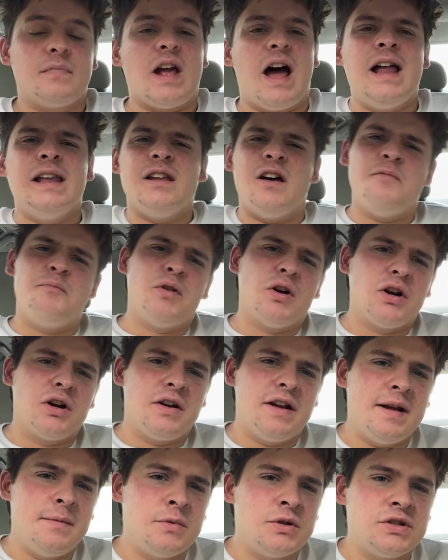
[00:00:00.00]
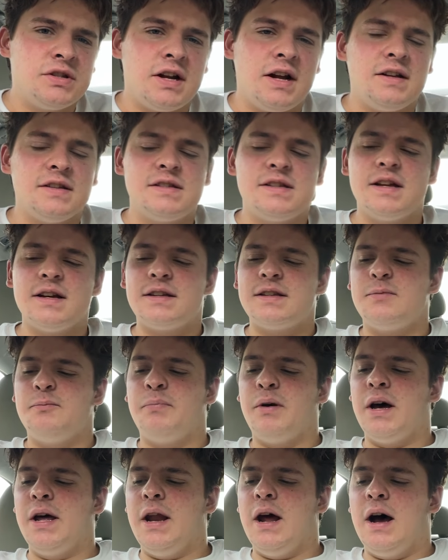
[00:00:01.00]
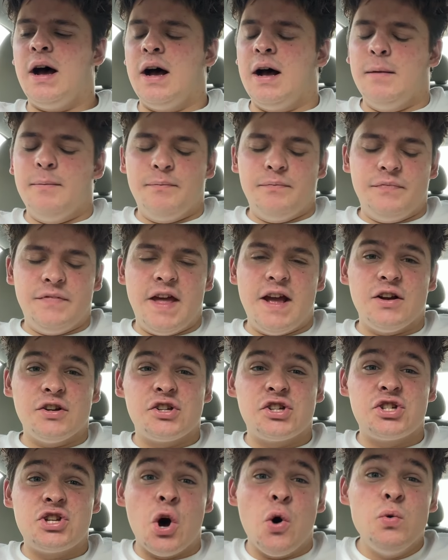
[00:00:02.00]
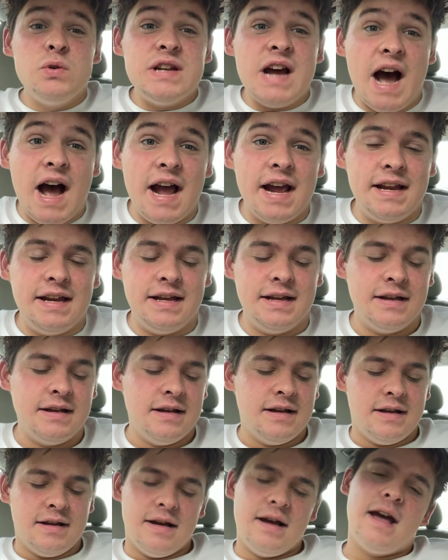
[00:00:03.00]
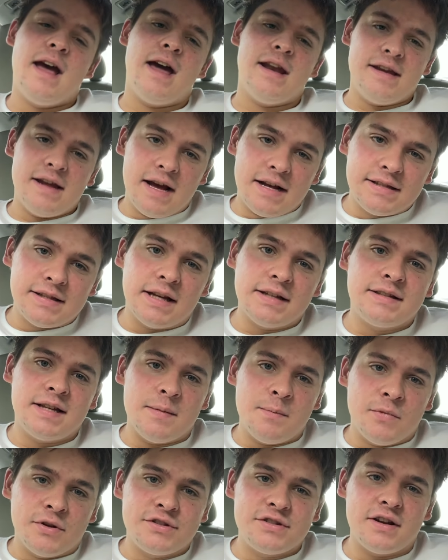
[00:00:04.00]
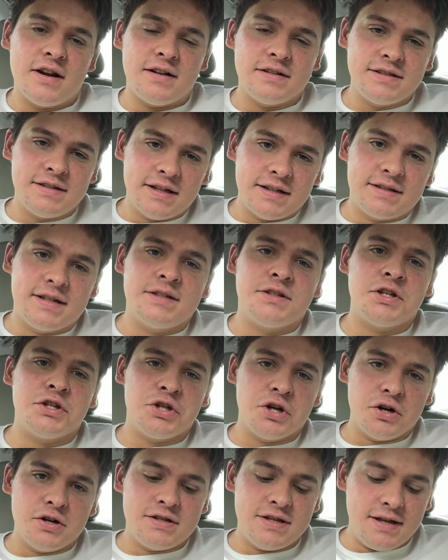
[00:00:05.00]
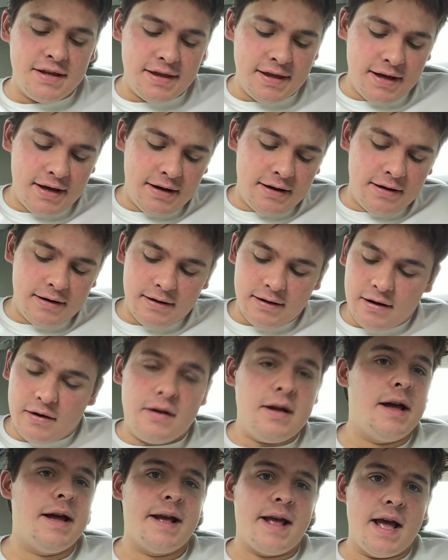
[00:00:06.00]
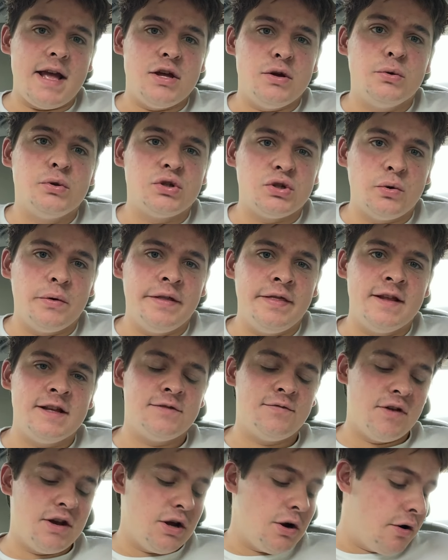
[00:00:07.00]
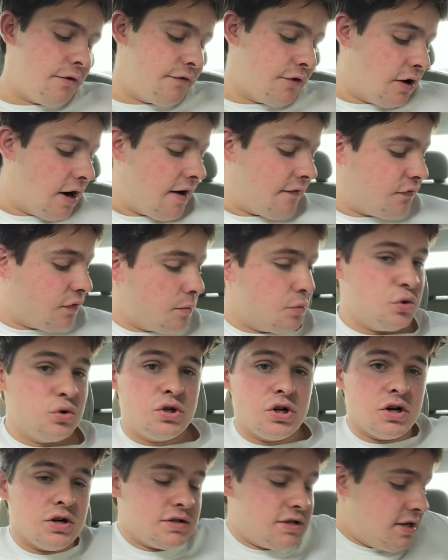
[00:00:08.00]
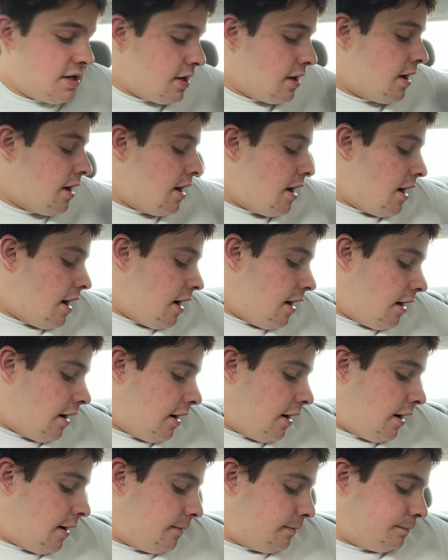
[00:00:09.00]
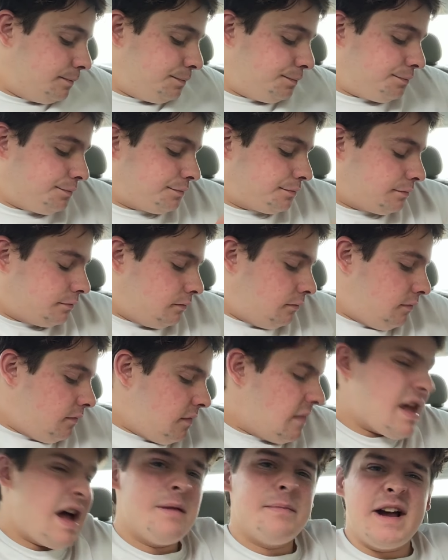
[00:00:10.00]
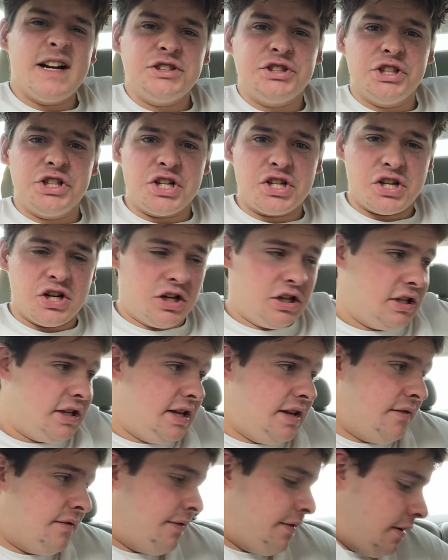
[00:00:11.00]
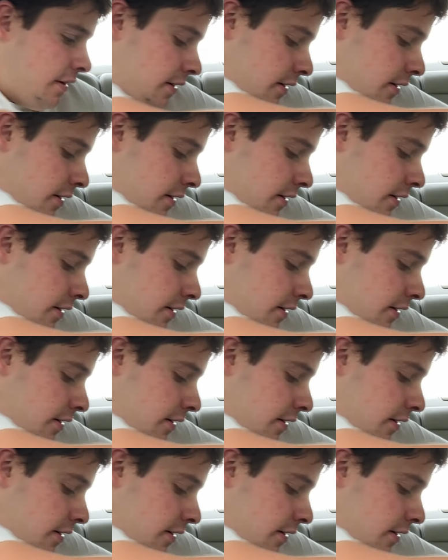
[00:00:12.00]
I love Burger King mozzarella sticks, but um, they're so tiny. And yes, I say mozzarella sticks, it's a Jersey thing. Okay, get used to it in this video if you're not from New Jersey. Um, I'm actually just gonna leave